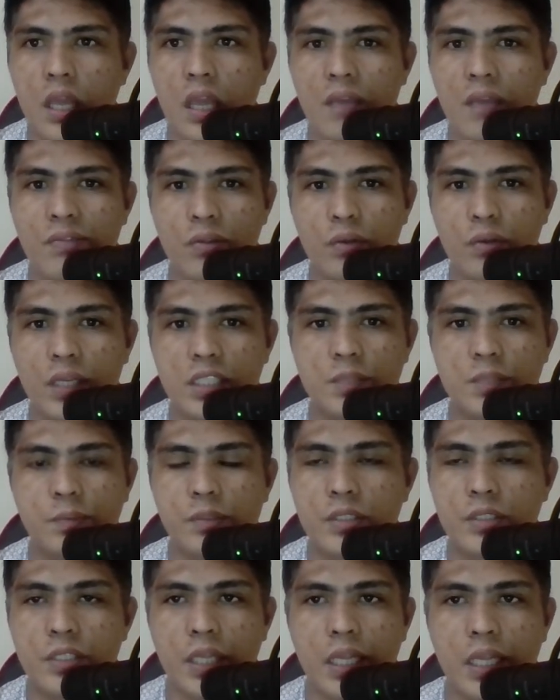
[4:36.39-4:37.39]
if you guys
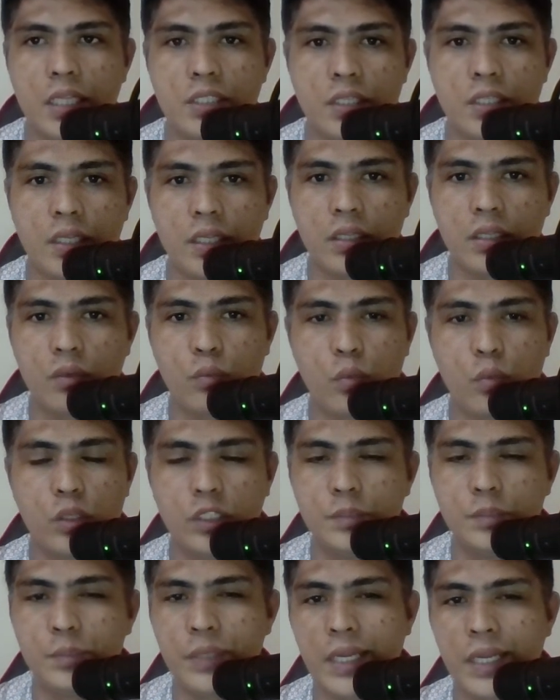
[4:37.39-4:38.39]
purchase like
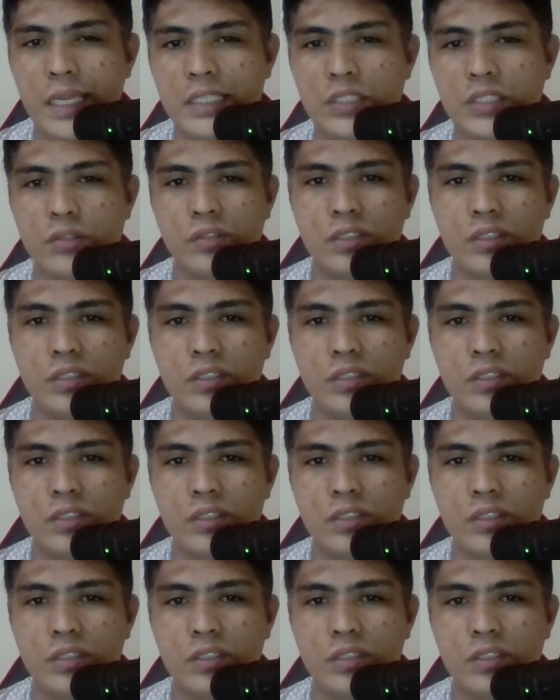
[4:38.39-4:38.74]
wordpress